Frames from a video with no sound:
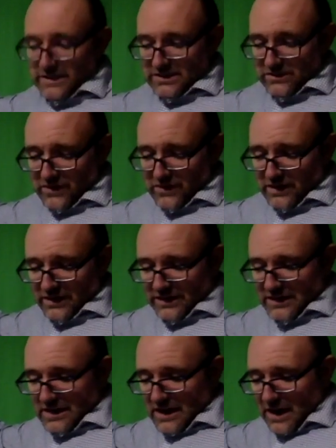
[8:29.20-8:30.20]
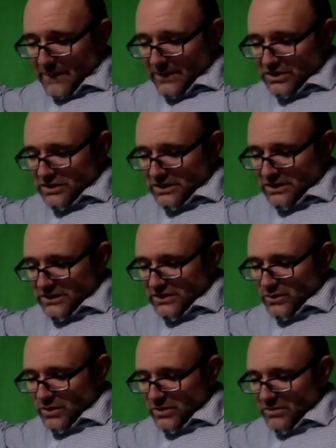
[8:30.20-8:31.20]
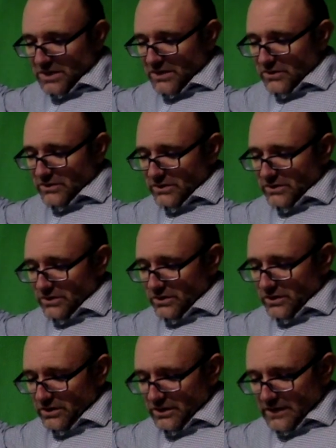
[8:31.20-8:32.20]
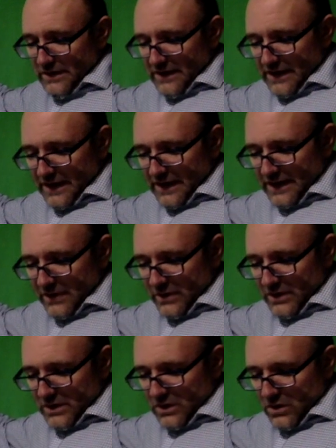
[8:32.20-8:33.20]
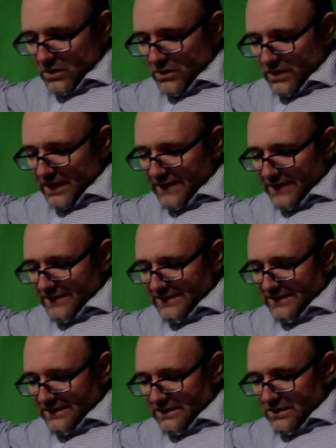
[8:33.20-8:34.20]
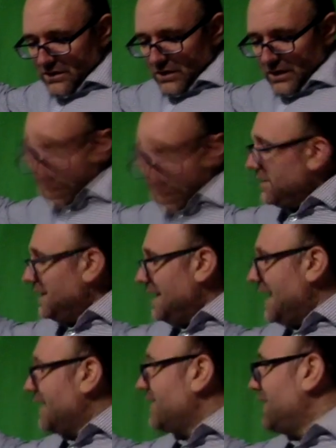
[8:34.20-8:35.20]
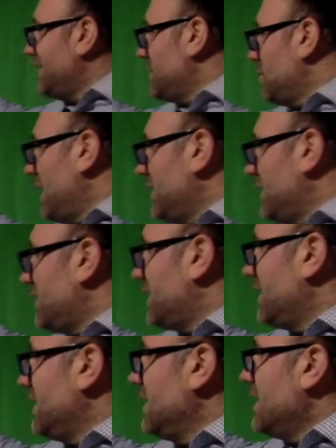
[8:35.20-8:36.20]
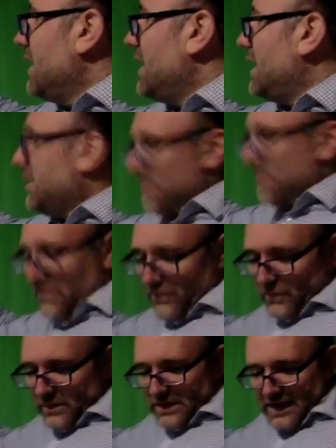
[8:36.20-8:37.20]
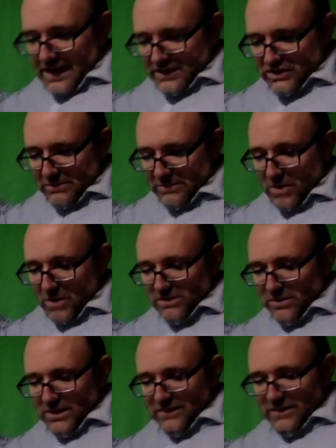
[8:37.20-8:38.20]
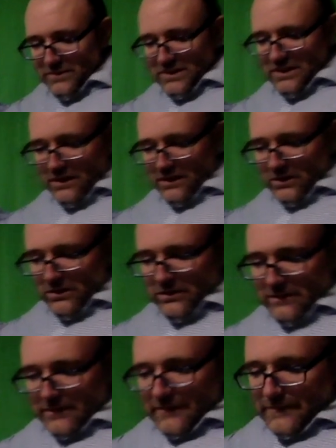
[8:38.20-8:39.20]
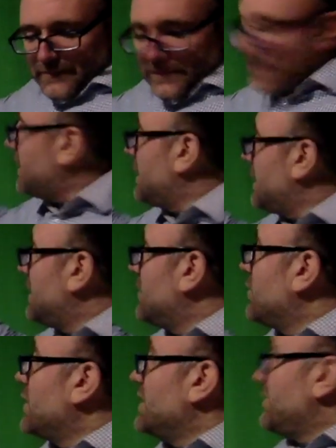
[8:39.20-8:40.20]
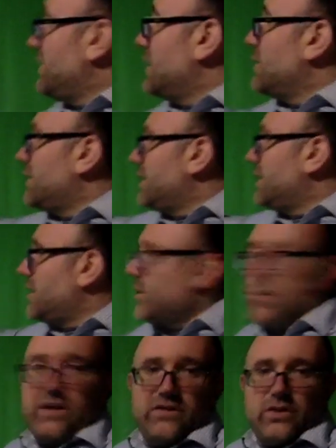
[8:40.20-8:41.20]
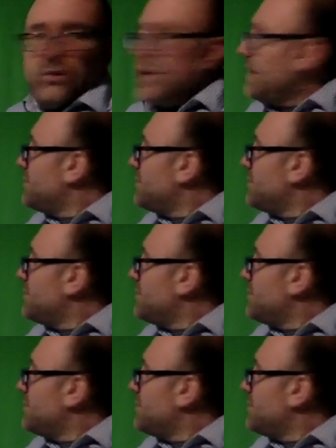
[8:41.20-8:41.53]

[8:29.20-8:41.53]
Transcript: to find how much square meters there are. And we know that the length and the width, if we actually multiply them together, we'd have figured out another way of doing that.